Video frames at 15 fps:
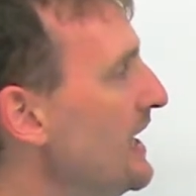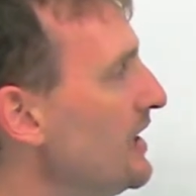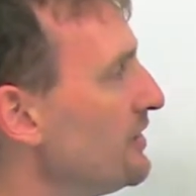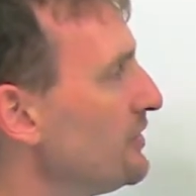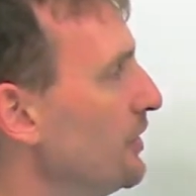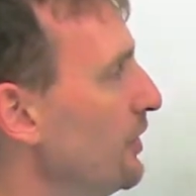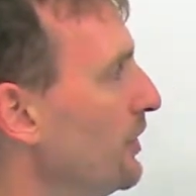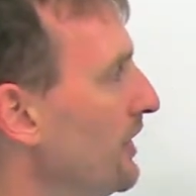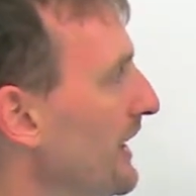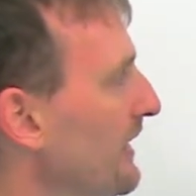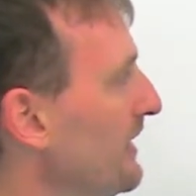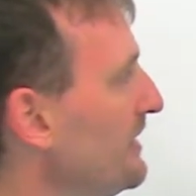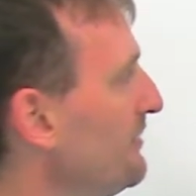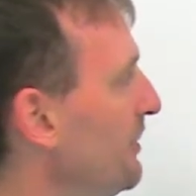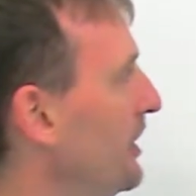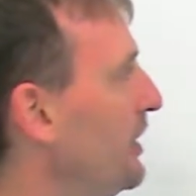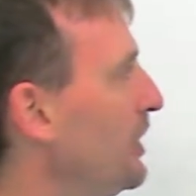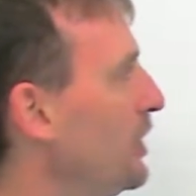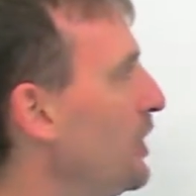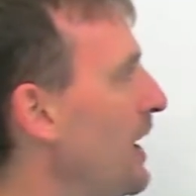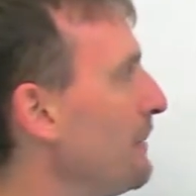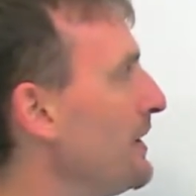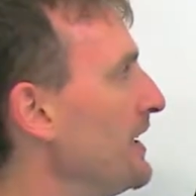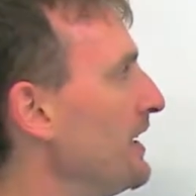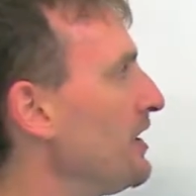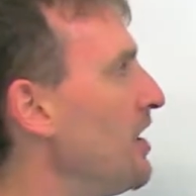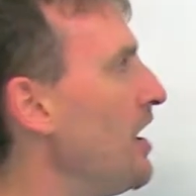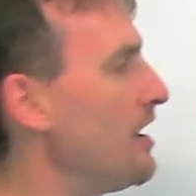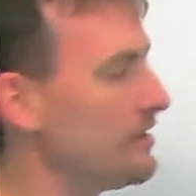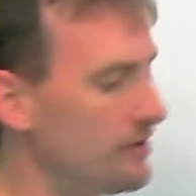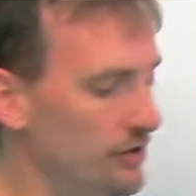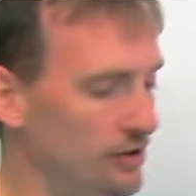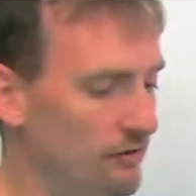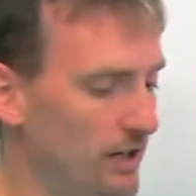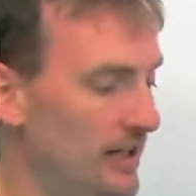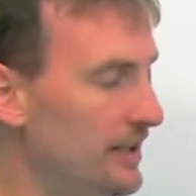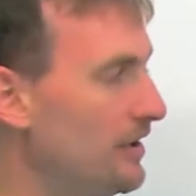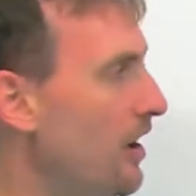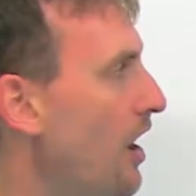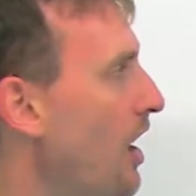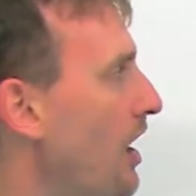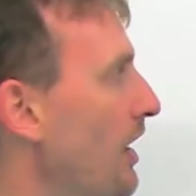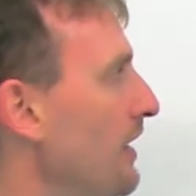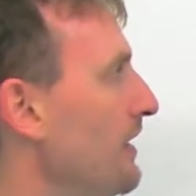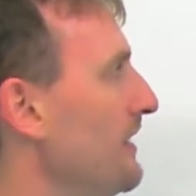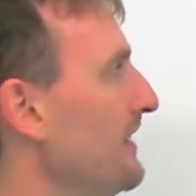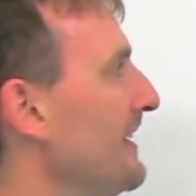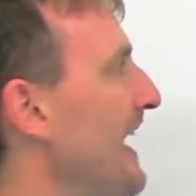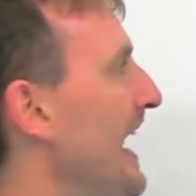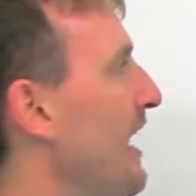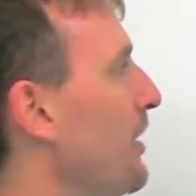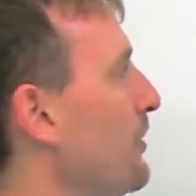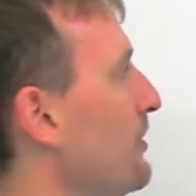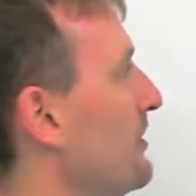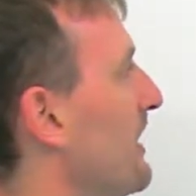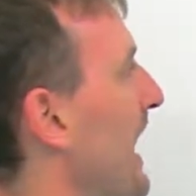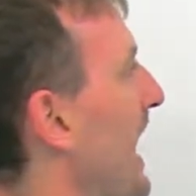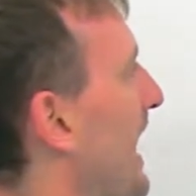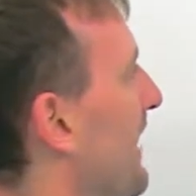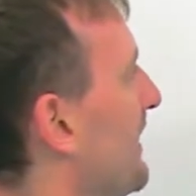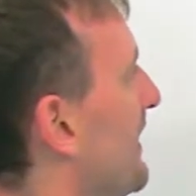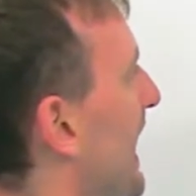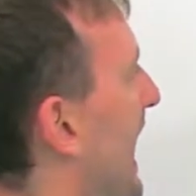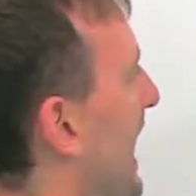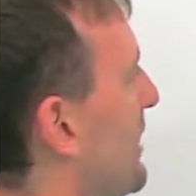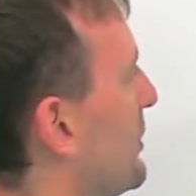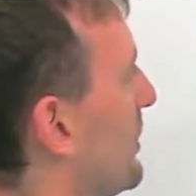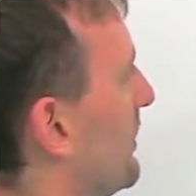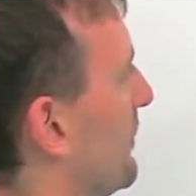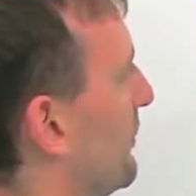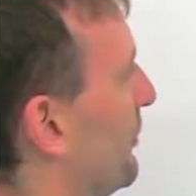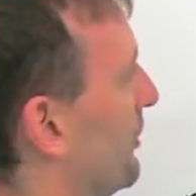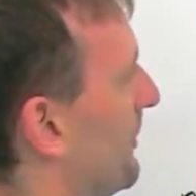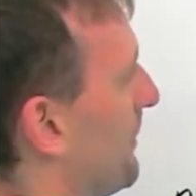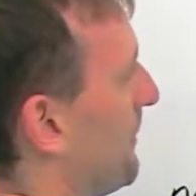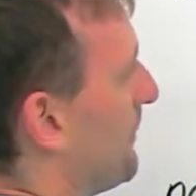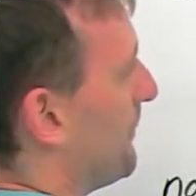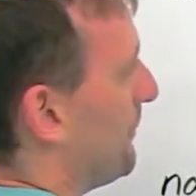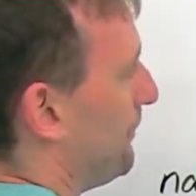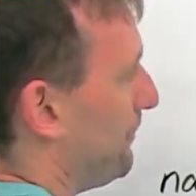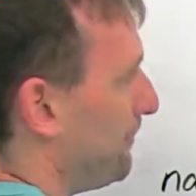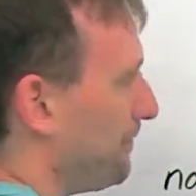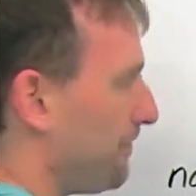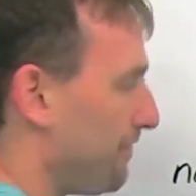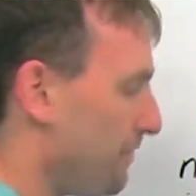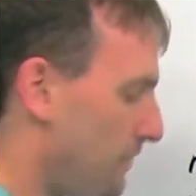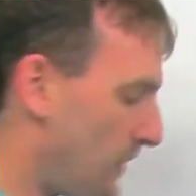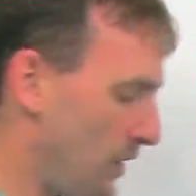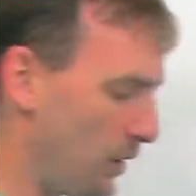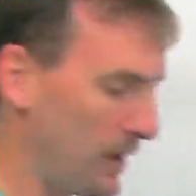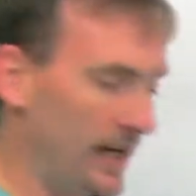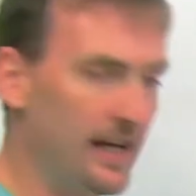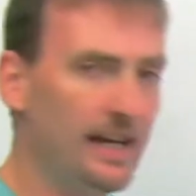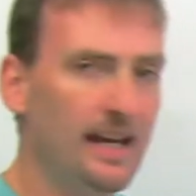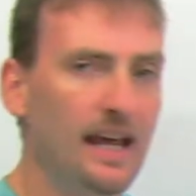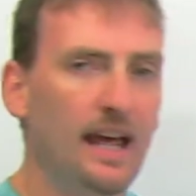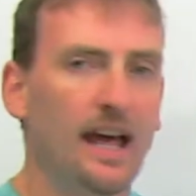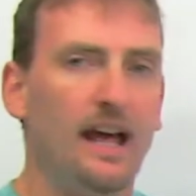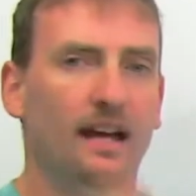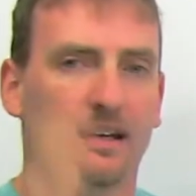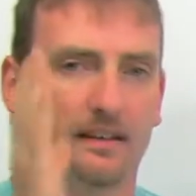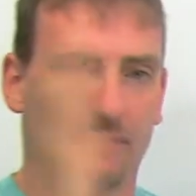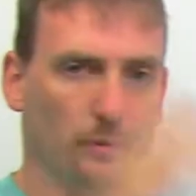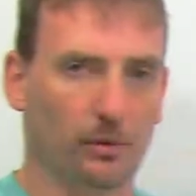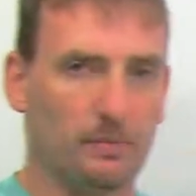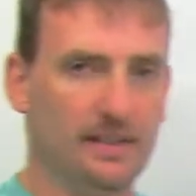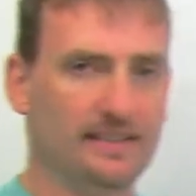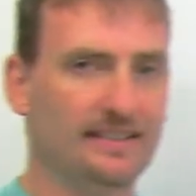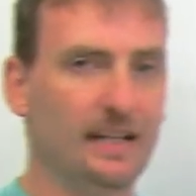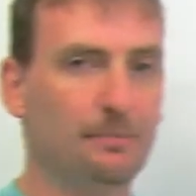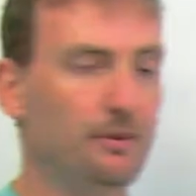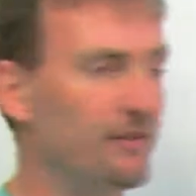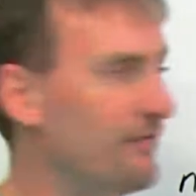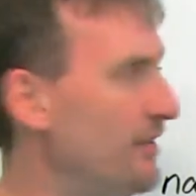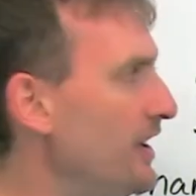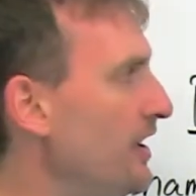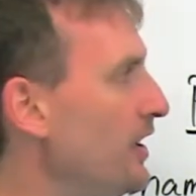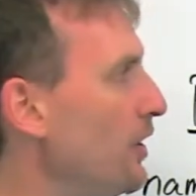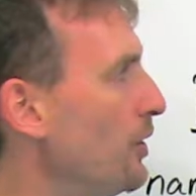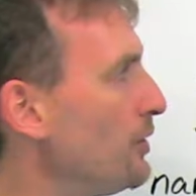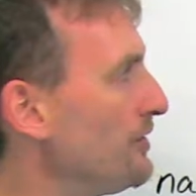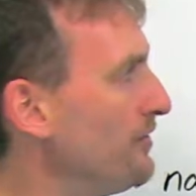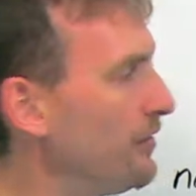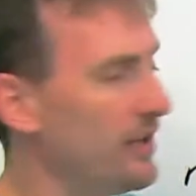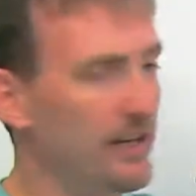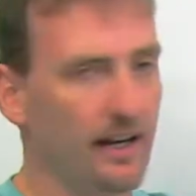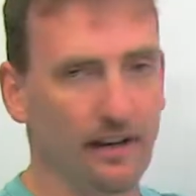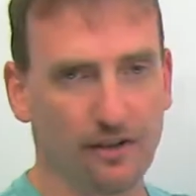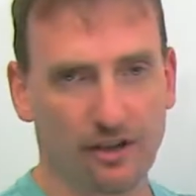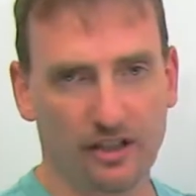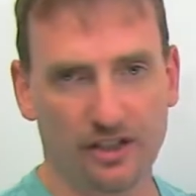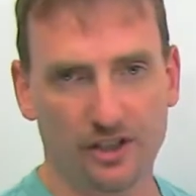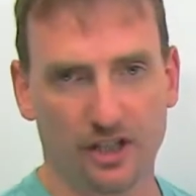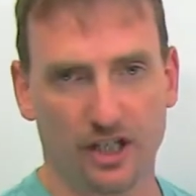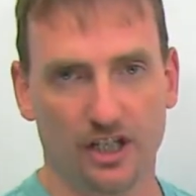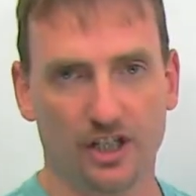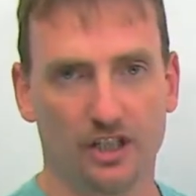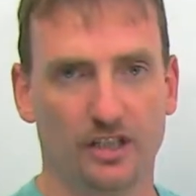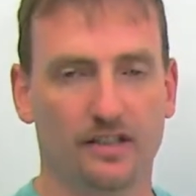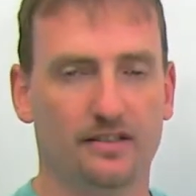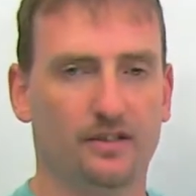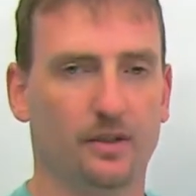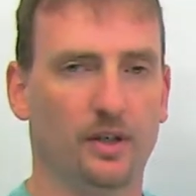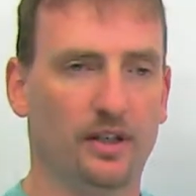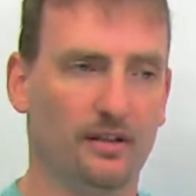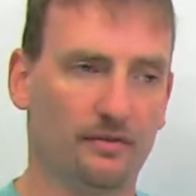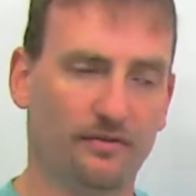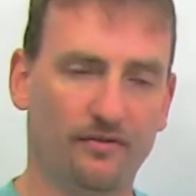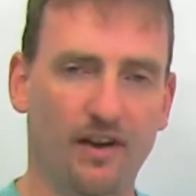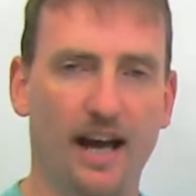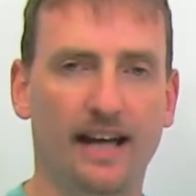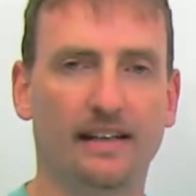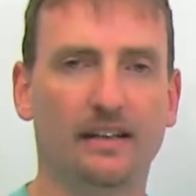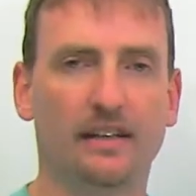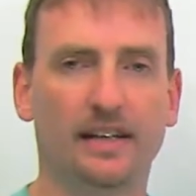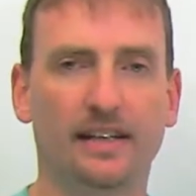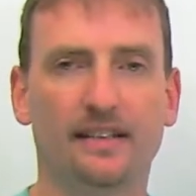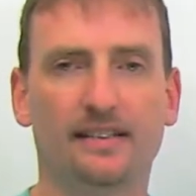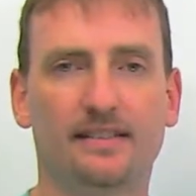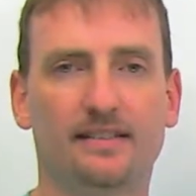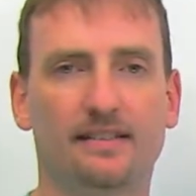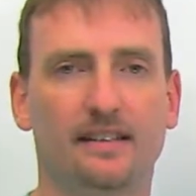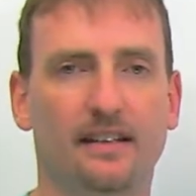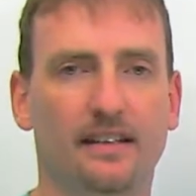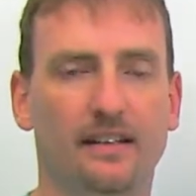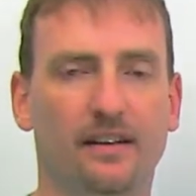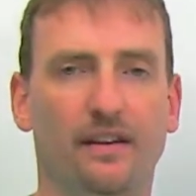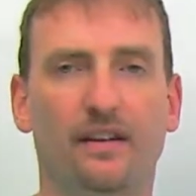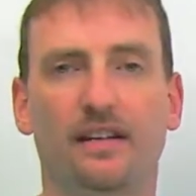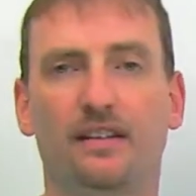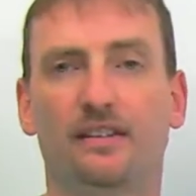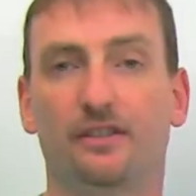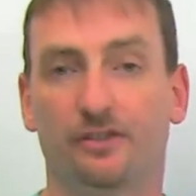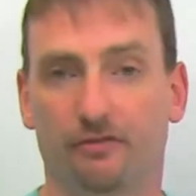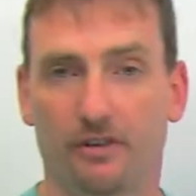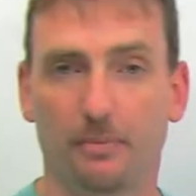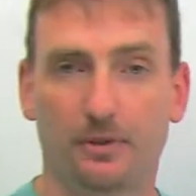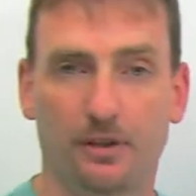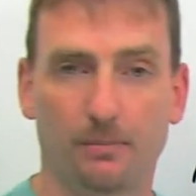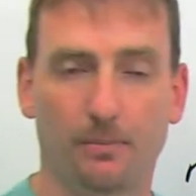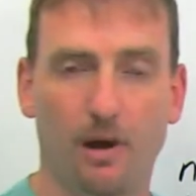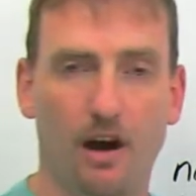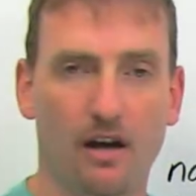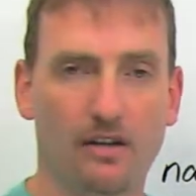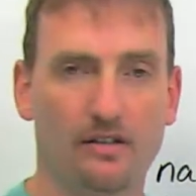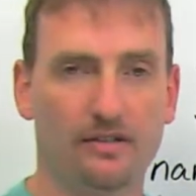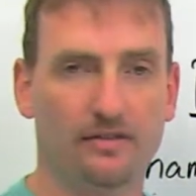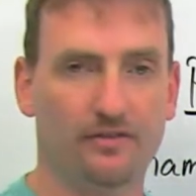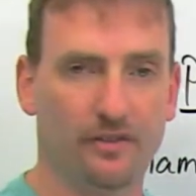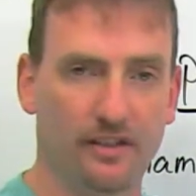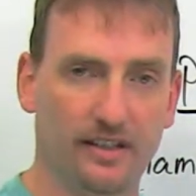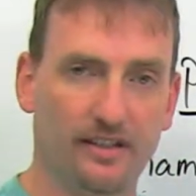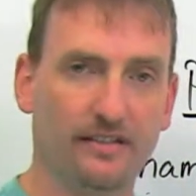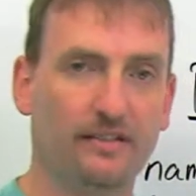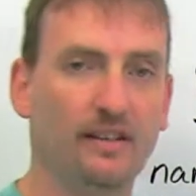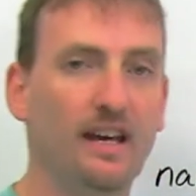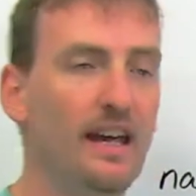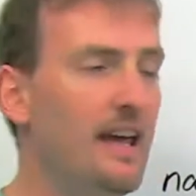So in this video, I'm going to concentrate on nouns and adjectives. Okay? There will be separate videos for the other conjunctions. You can find links in the description box for these.